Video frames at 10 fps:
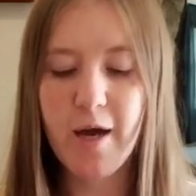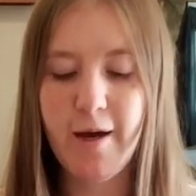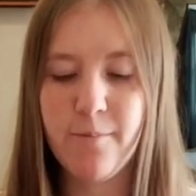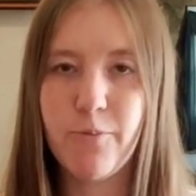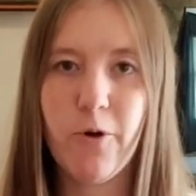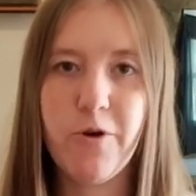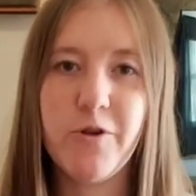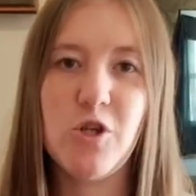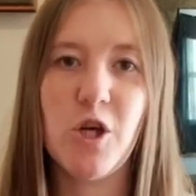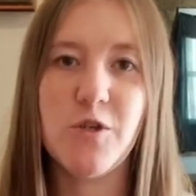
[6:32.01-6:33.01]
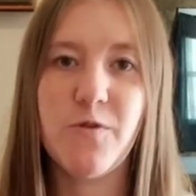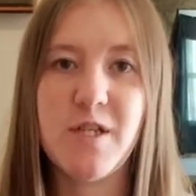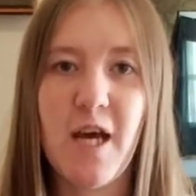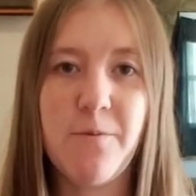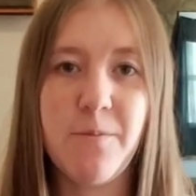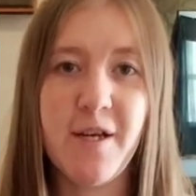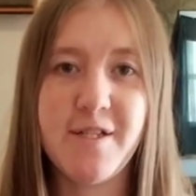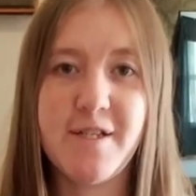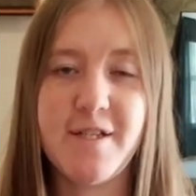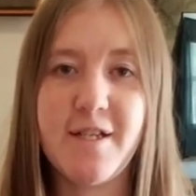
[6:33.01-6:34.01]
and boil the jars for 10
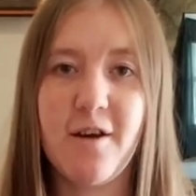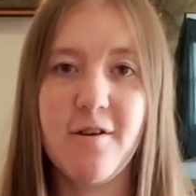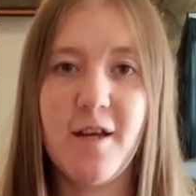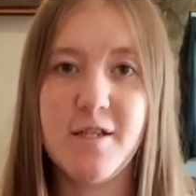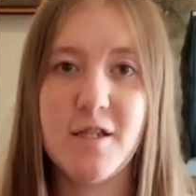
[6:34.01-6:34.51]
minutes to sterilize